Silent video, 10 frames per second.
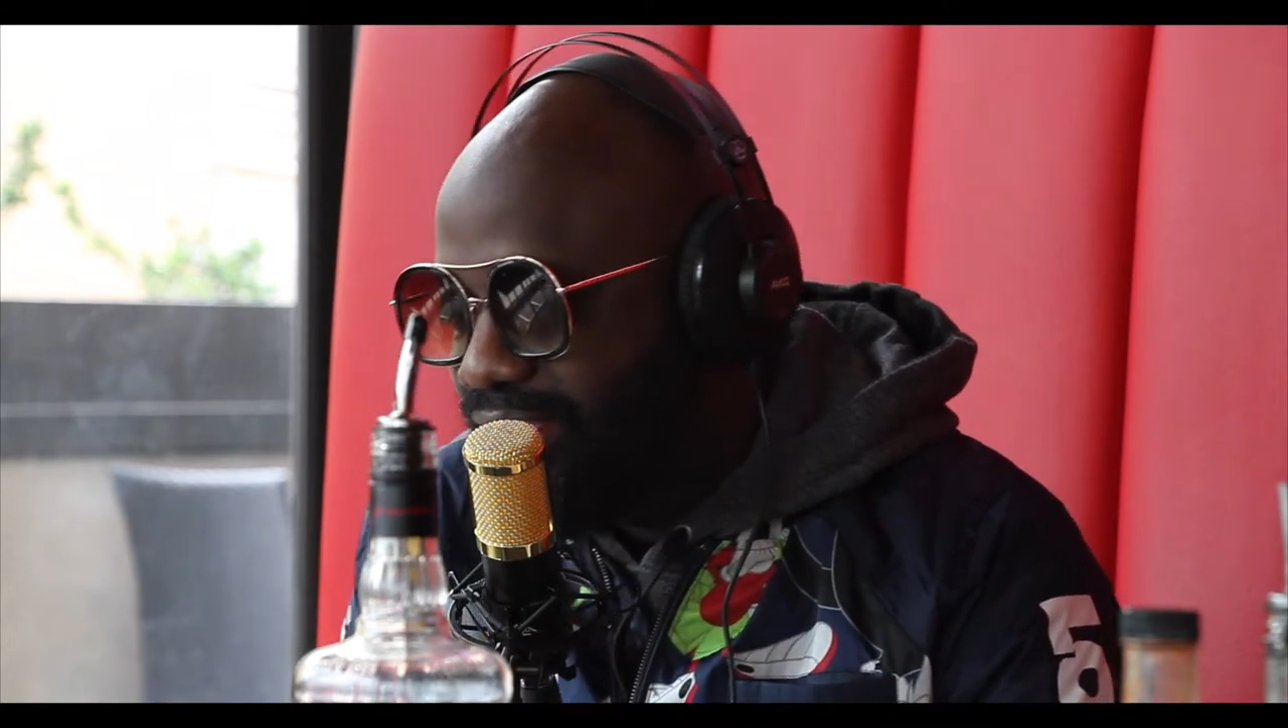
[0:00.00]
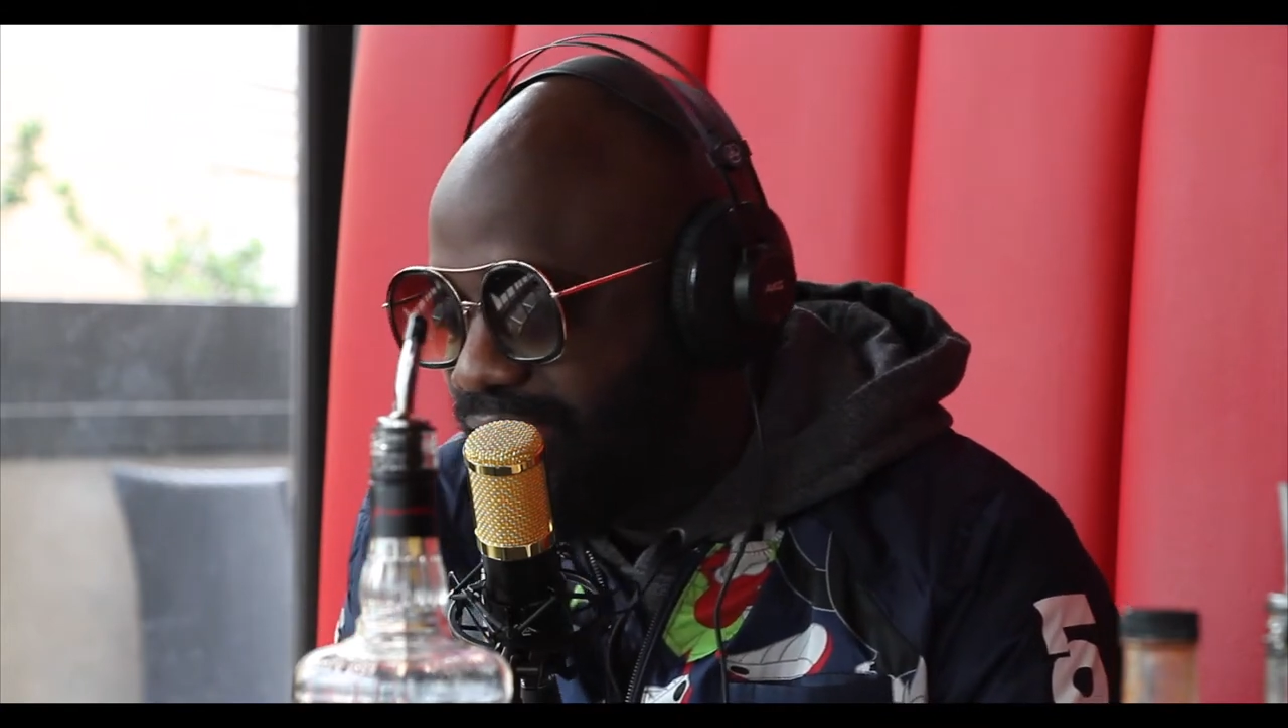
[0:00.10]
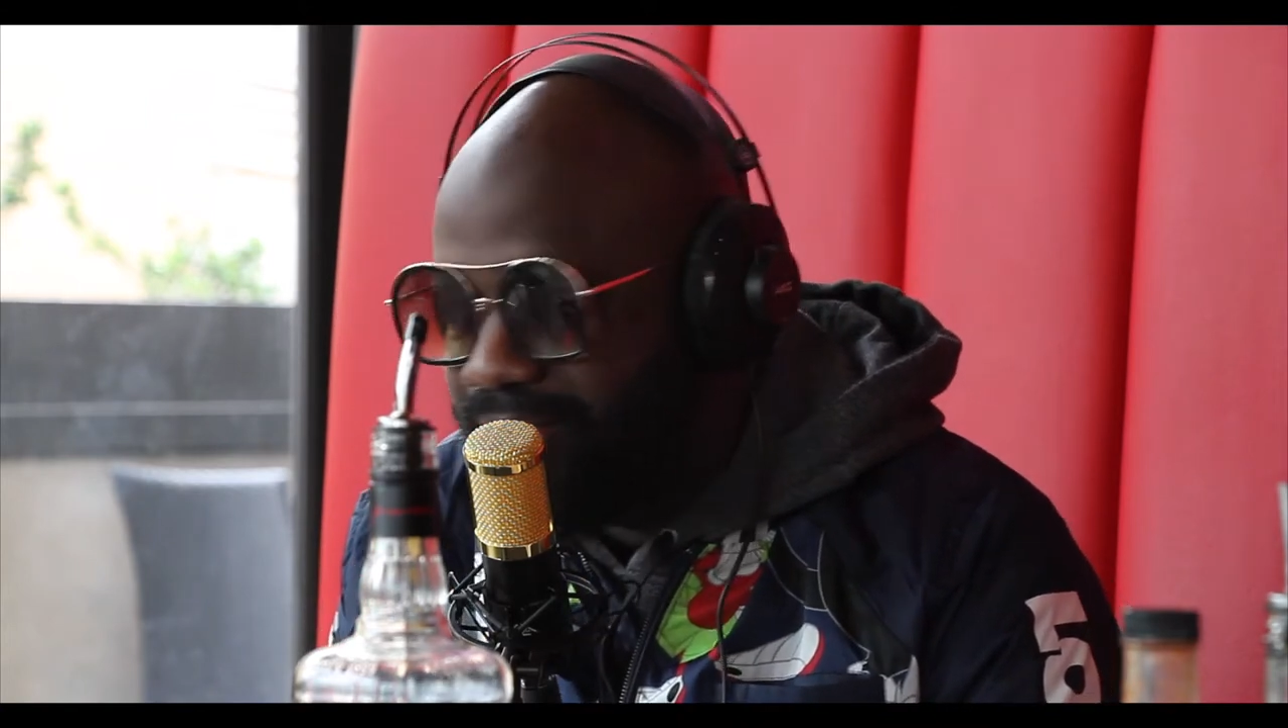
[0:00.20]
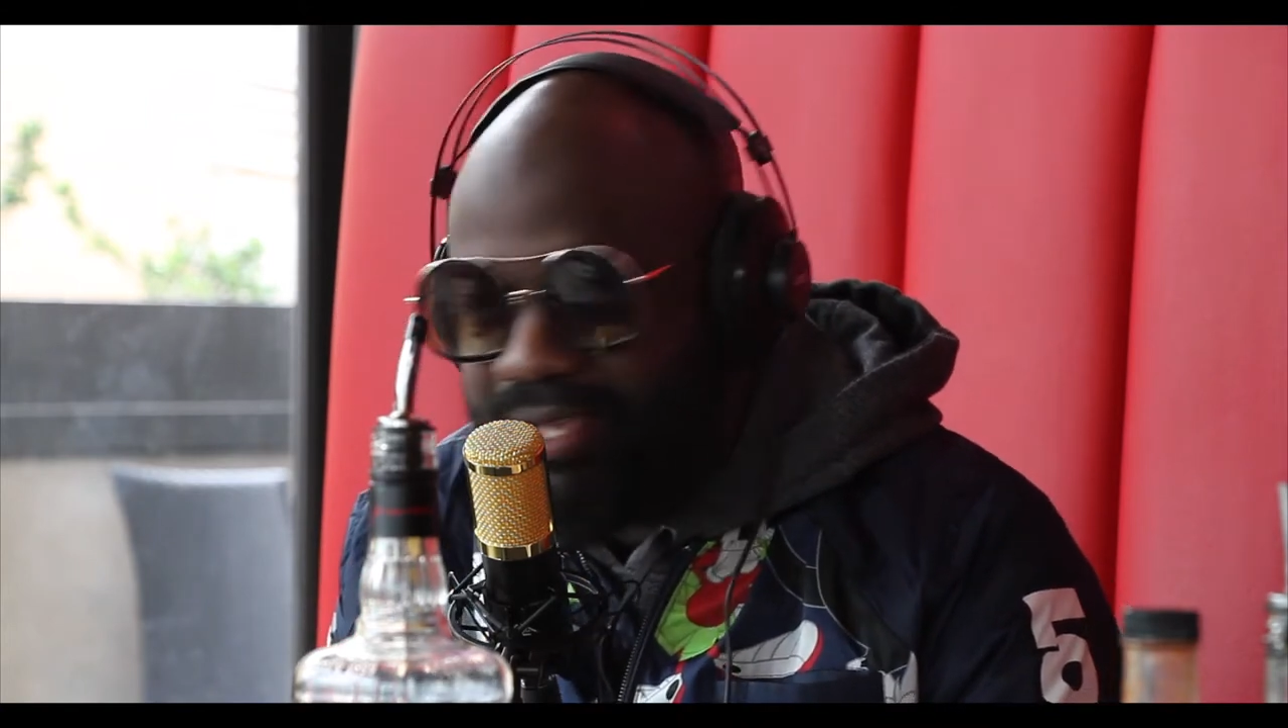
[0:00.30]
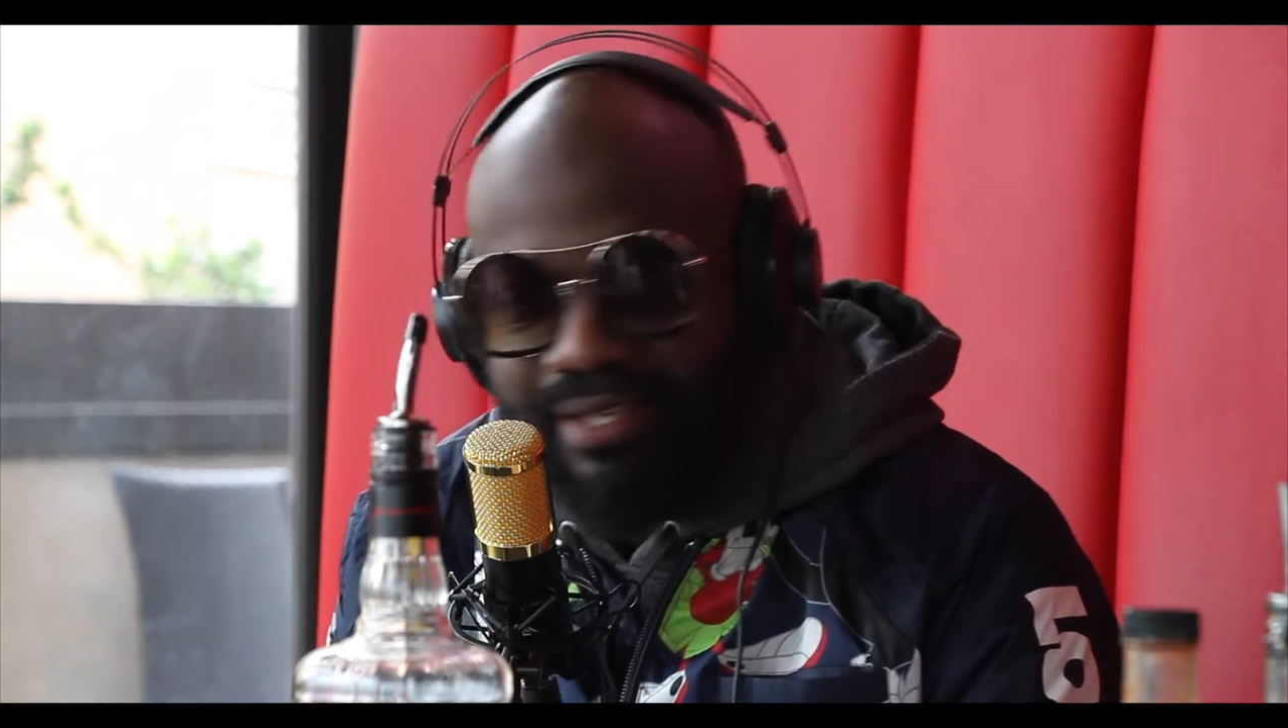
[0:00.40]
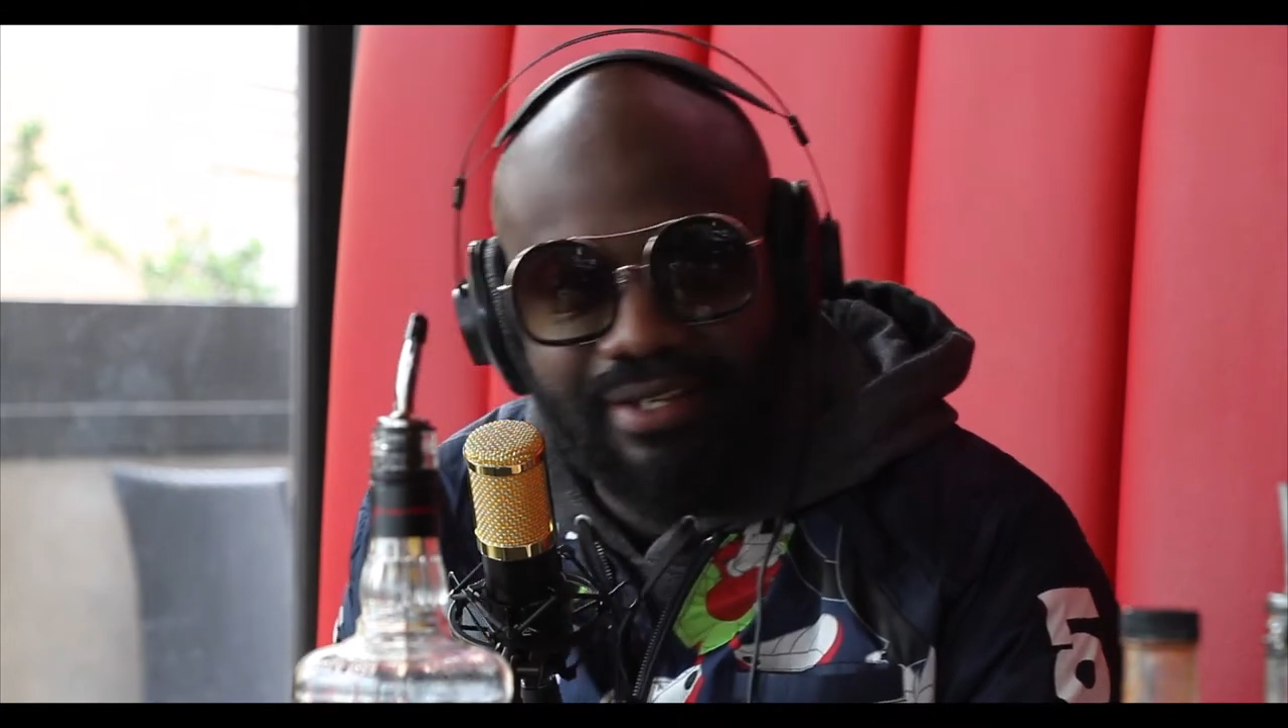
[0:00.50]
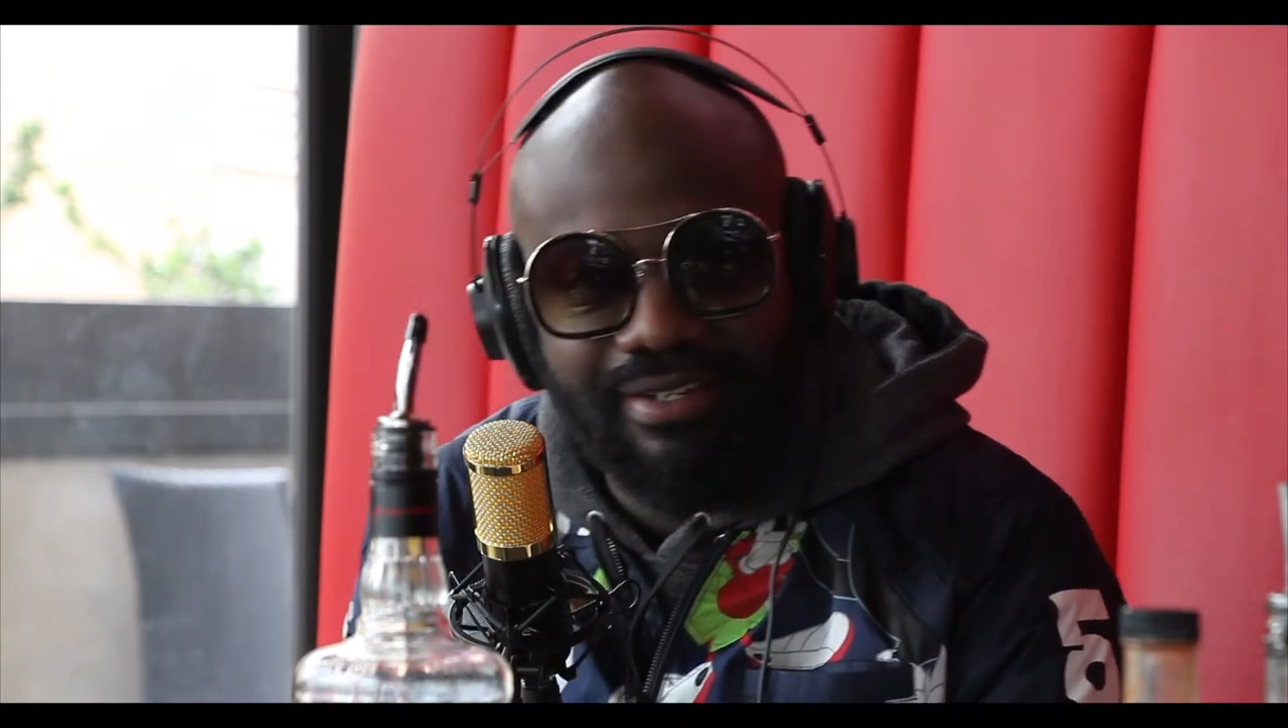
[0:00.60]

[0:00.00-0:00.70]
and make it